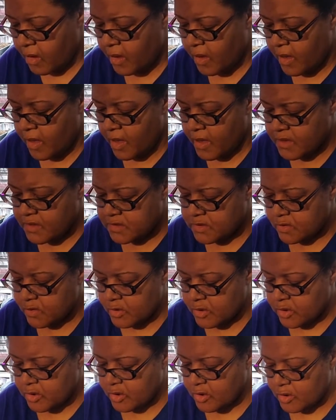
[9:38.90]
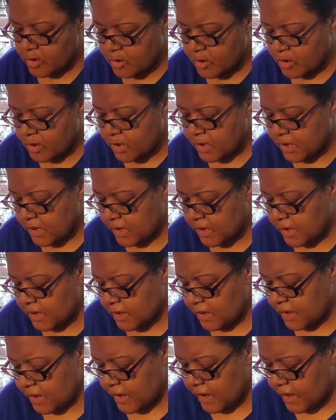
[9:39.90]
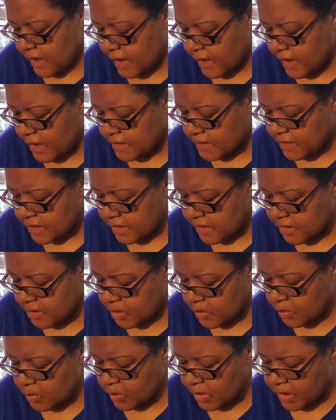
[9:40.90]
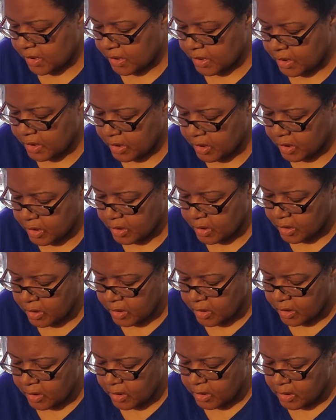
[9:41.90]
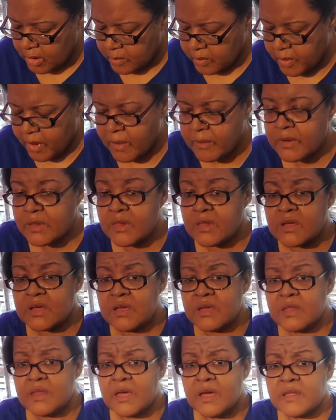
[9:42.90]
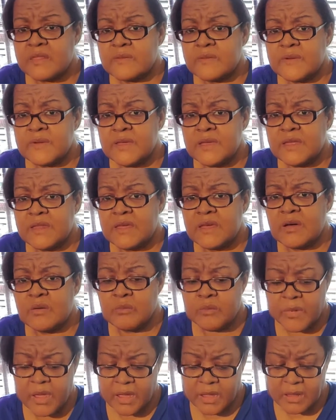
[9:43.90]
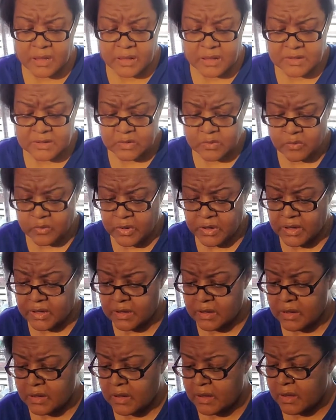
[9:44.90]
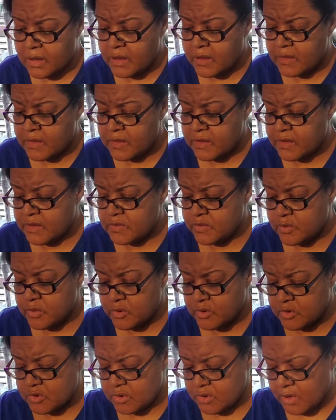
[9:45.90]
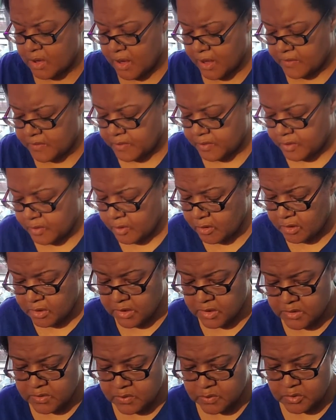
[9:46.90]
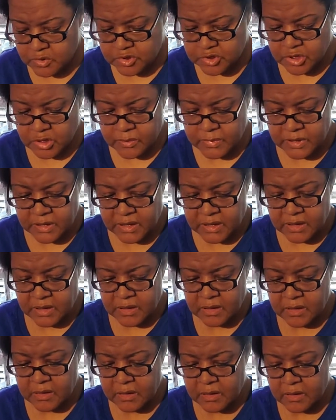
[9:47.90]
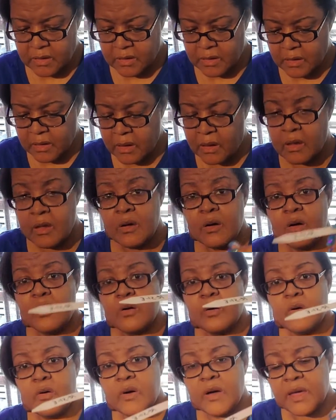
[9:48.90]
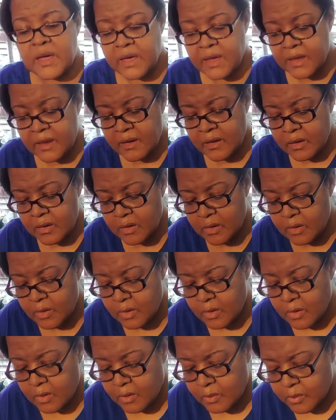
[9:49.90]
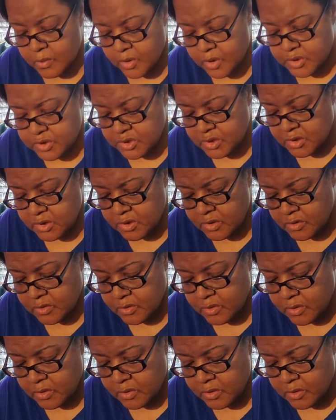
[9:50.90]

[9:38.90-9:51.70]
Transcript: And so you're looking at anywhere, you're probably looking at the beginning of May as to when these will, at the earliest, will germinate. Go ahead, put your little